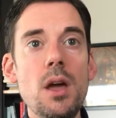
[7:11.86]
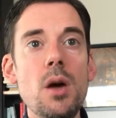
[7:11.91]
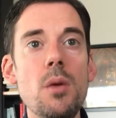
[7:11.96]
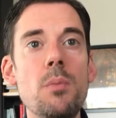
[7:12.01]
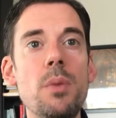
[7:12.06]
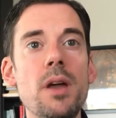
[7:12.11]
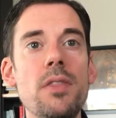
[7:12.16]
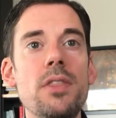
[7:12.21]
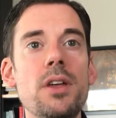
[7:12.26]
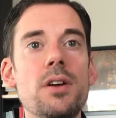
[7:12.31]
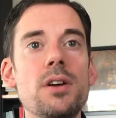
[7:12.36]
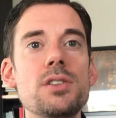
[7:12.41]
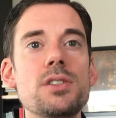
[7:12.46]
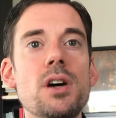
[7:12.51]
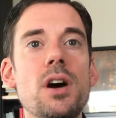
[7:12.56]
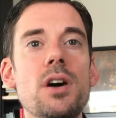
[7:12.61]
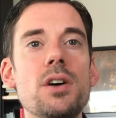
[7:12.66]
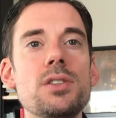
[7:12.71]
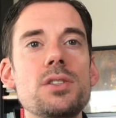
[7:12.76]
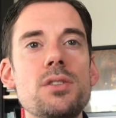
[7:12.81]
But there is
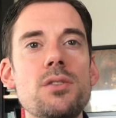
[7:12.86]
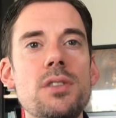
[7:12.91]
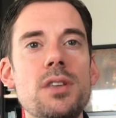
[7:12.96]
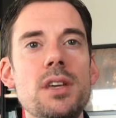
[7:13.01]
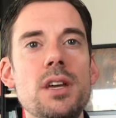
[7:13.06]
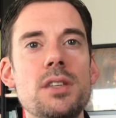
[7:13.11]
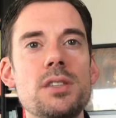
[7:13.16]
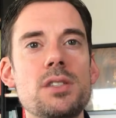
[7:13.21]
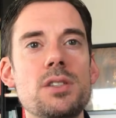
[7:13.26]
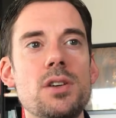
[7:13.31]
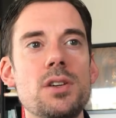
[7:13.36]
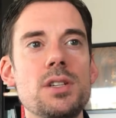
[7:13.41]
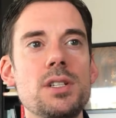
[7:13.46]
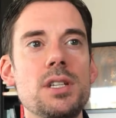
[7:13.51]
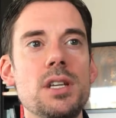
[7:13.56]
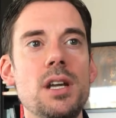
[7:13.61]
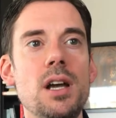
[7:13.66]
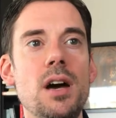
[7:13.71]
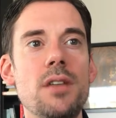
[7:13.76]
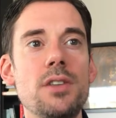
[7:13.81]
also the
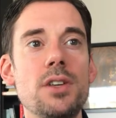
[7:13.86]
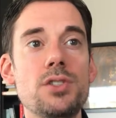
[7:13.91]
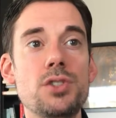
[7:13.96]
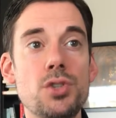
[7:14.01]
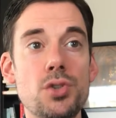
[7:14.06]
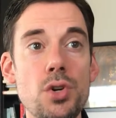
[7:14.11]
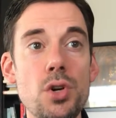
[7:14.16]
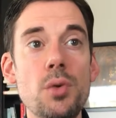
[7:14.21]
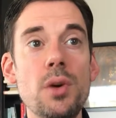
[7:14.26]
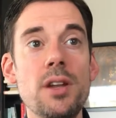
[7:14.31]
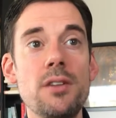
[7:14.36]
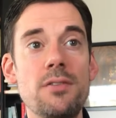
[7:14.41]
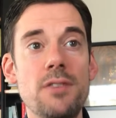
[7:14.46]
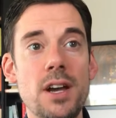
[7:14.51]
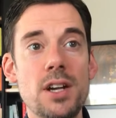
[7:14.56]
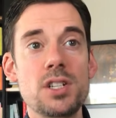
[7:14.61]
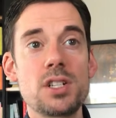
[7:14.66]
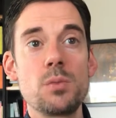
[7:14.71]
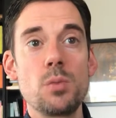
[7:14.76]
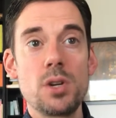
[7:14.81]
uncertainty on the true
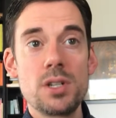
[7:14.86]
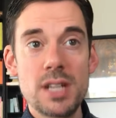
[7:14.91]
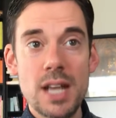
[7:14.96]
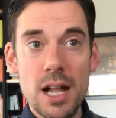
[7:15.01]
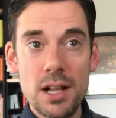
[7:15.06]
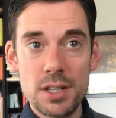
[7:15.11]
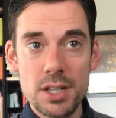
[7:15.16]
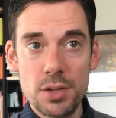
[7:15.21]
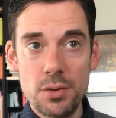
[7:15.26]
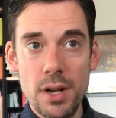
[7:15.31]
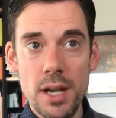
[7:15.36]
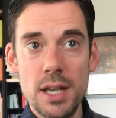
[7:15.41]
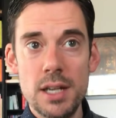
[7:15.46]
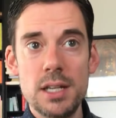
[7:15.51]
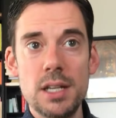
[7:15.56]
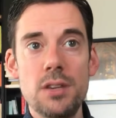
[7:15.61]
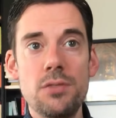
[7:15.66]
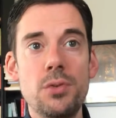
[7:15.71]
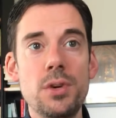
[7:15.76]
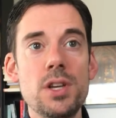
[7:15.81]
infection mortality rate.
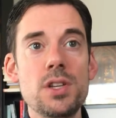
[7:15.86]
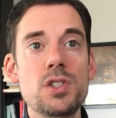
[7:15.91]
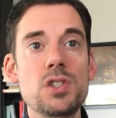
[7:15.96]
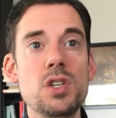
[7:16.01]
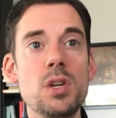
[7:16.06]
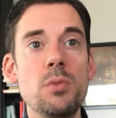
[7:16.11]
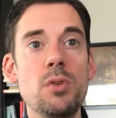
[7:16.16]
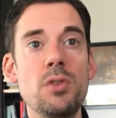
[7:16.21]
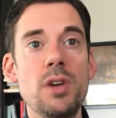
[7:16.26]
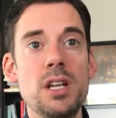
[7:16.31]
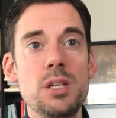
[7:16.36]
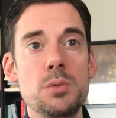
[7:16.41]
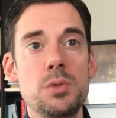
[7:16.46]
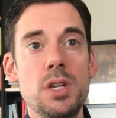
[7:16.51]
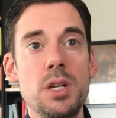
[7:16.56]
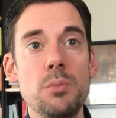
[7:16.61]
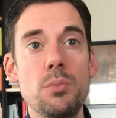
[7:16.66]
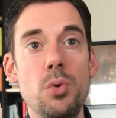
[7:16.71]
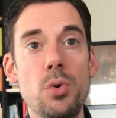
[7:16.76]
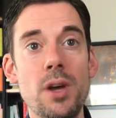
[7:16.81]
If we assume a range
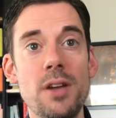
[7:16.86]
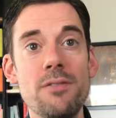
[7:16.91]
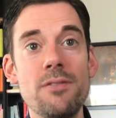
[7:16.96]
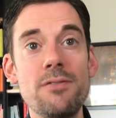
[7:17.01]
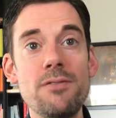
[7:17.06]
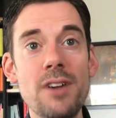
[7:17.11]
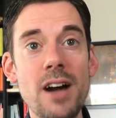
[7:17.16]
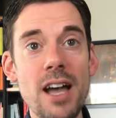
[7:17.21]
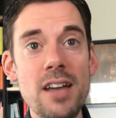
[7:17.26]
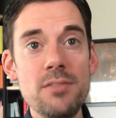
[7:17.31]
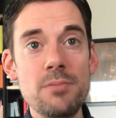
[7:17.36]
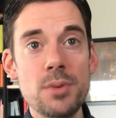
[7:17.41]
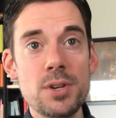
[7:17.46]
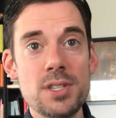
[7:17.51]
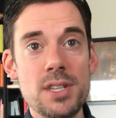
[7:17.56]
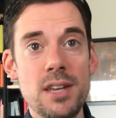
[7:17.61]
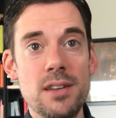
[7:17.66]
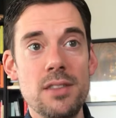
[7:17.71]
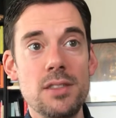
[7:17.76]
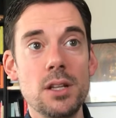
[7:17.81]
between
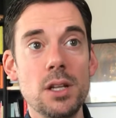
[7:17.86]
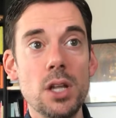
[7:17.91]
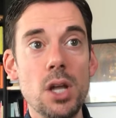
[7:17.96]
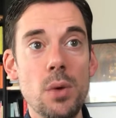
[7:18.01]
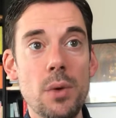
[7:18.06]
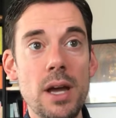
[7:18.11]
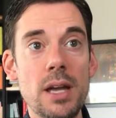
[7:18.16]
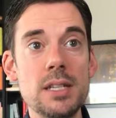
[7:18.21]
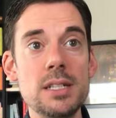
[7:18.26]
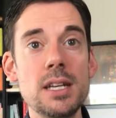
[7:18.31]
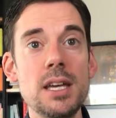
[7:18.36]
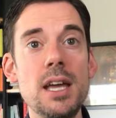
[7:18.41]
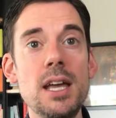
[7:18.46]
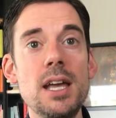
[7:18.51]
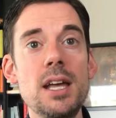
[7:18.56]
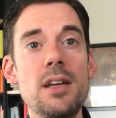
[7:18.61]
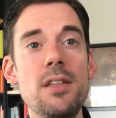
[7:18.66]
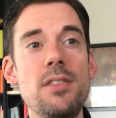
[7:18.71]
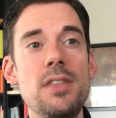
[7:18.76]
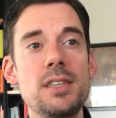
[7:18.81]
0.5% at the low end,
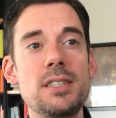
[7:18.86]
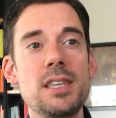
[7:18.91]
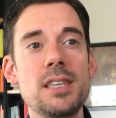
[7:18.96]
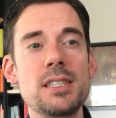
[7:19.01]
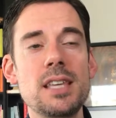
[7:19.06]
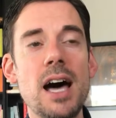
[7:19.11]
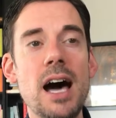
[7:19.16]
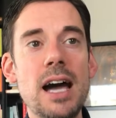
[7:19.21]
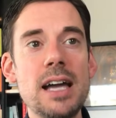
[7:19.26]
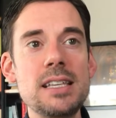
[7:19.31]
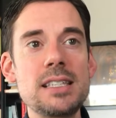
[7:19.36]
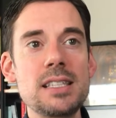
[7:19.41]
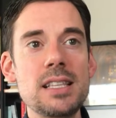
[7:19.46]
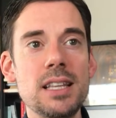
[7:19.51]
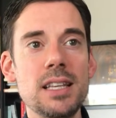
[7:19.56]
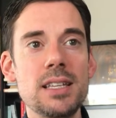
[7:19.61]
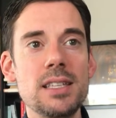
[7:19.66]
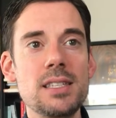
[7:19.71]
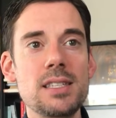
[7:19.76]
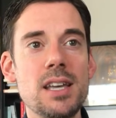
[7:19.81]
this is
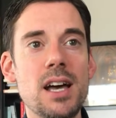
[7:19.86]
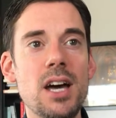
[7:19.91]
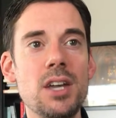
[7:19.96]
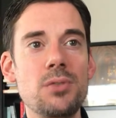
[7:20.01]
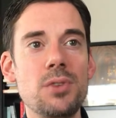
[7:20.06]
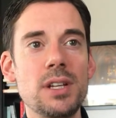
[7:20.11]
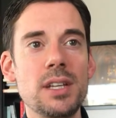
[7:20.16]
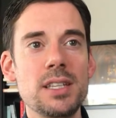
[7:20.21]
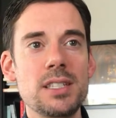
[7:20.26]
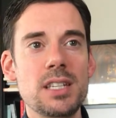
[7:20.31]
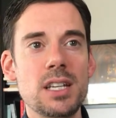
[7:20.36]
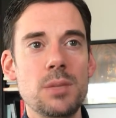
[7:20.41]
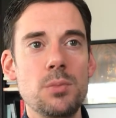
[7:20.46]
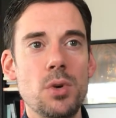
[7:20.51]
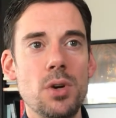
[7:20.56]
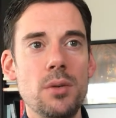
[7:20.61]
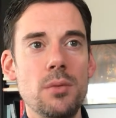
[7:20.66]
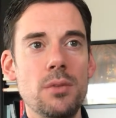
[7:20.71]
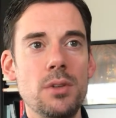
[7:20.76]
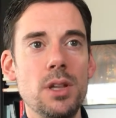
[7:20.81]
Iceland's unrealistic
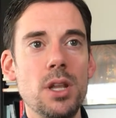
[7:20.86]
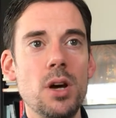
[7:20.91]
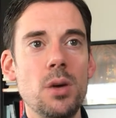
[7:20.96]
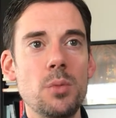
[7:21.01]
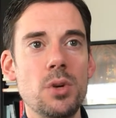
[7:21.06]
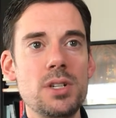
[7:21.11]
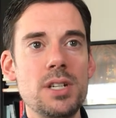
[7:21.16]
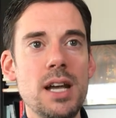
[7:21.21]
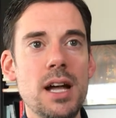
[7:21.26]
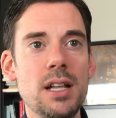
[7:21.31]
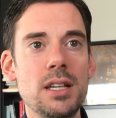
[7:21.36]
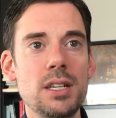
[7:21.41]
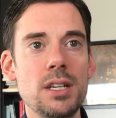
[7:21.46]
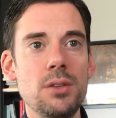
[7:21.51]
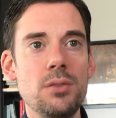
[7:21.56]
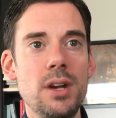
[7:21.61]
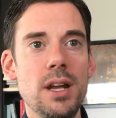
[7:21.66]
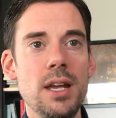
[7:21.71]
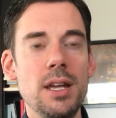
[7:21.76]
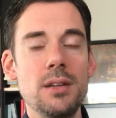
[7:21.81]
low mortality
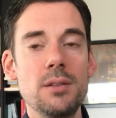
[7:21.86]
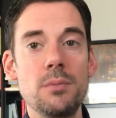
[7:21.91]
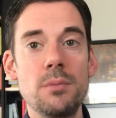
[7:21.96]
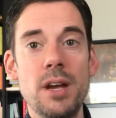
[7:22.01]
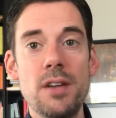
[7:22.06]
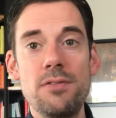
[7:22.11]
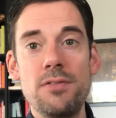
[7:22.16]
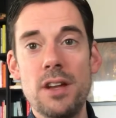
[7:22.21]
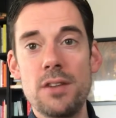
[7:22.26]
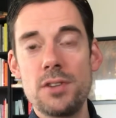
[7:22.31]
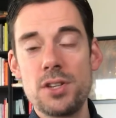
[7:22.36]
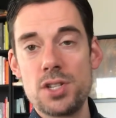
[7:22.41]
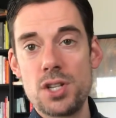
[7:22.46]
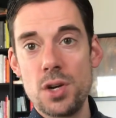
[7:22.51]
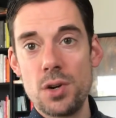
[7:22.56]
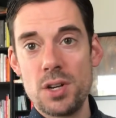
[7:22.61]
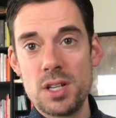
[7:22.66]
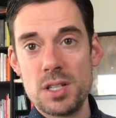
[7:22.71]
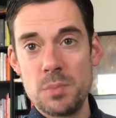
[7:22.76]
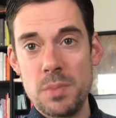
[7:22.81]
rate. My favorite
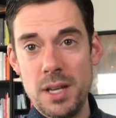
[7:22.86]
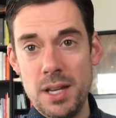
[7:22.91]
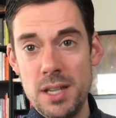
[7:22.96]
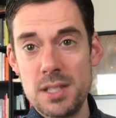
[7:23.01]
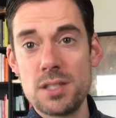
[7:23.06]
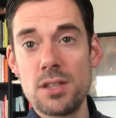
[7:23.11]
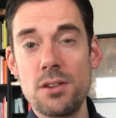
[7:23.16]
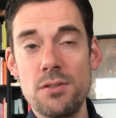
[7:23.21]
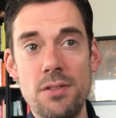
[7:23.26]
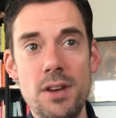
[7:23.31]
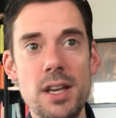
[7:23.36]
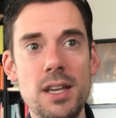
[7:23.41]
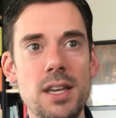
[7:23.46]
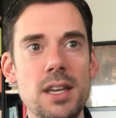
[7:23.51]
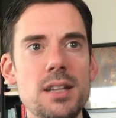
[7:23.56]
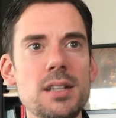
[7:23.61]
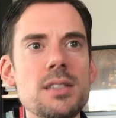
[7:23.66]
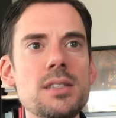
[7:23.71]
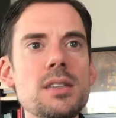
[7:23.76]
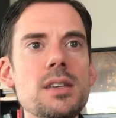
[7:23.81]
joke is because they're
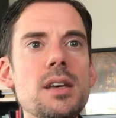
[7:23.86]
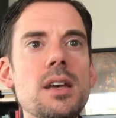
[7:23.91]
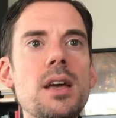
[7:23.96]
Vikings.